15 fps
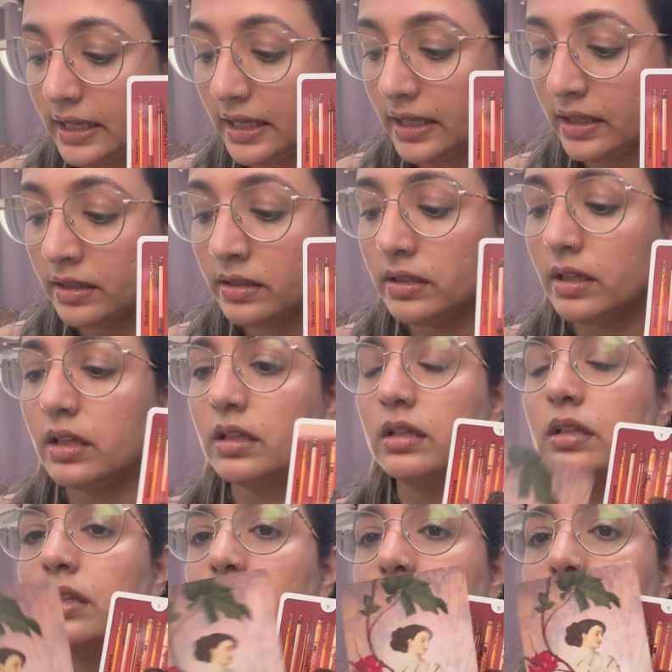In
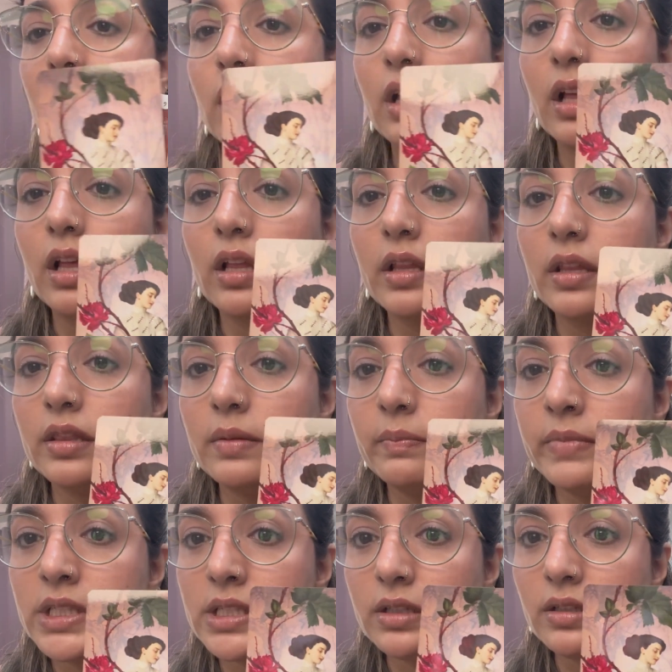
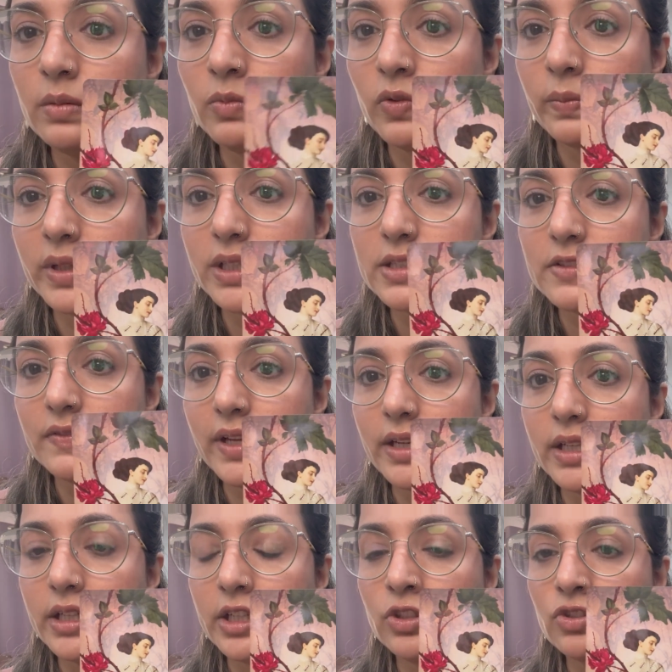Mystical Moments,
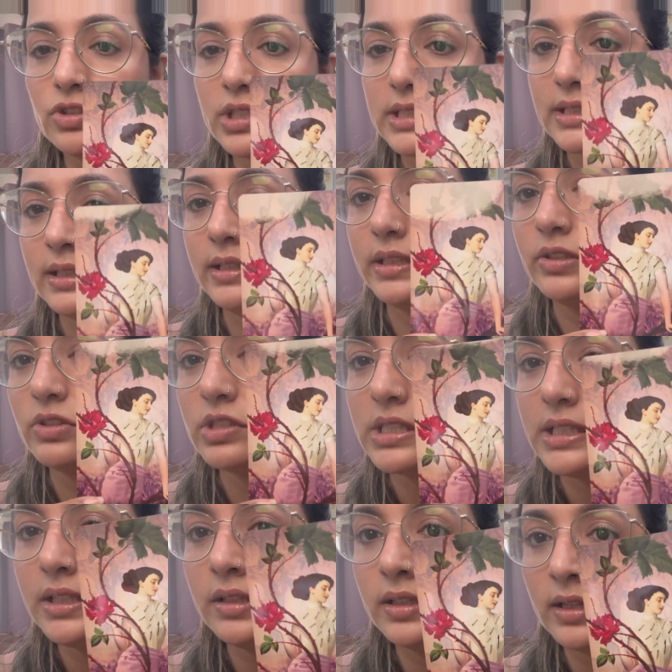very interestingly, you
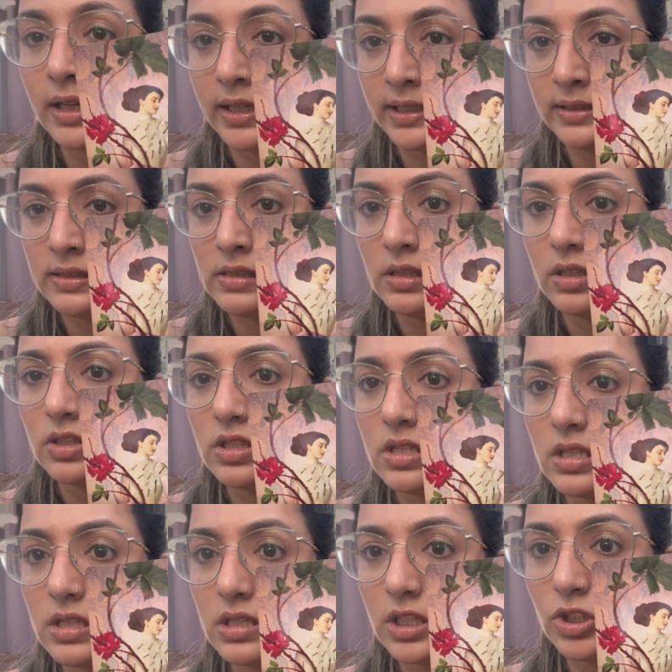see 9
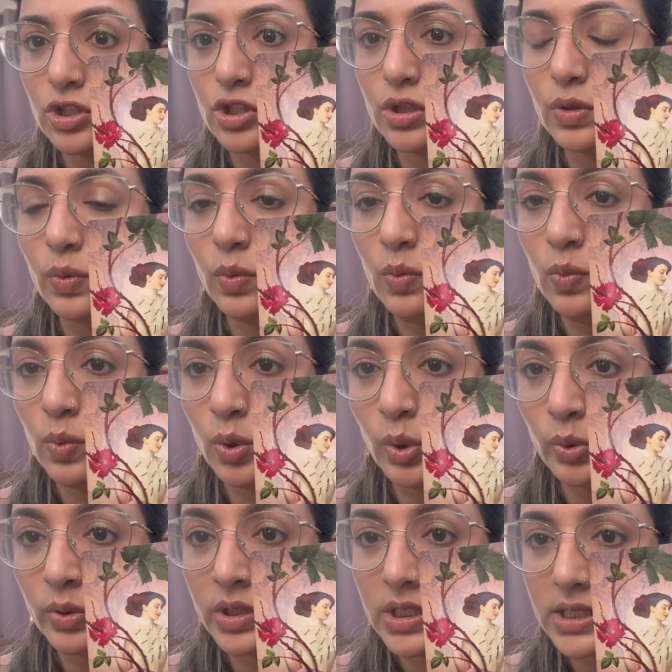stitched
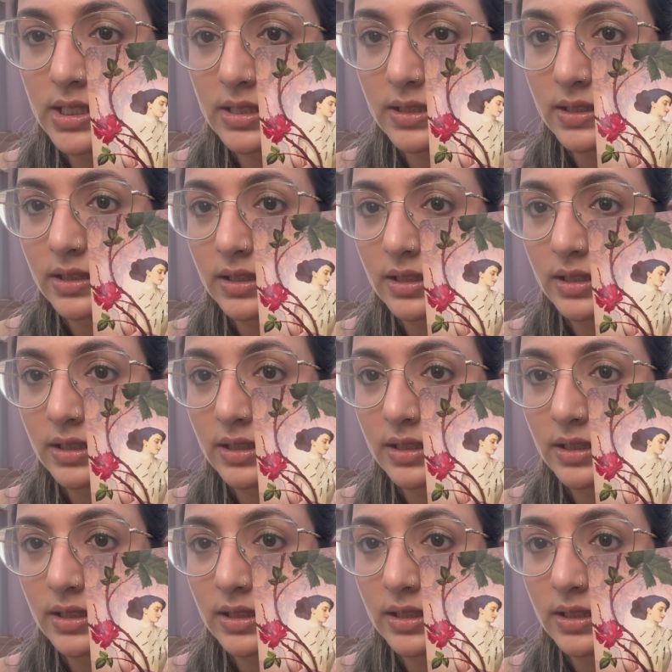wounds.